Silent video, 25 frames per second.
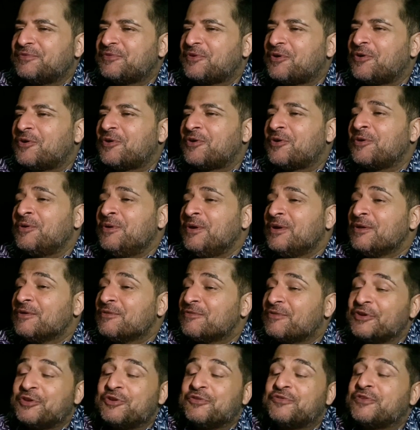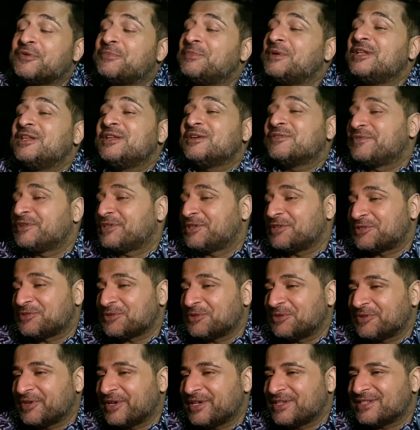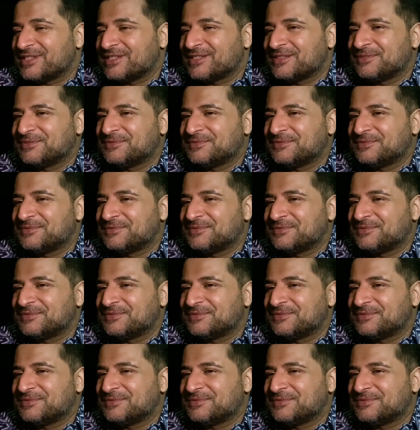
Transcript: or were you familiar with it already?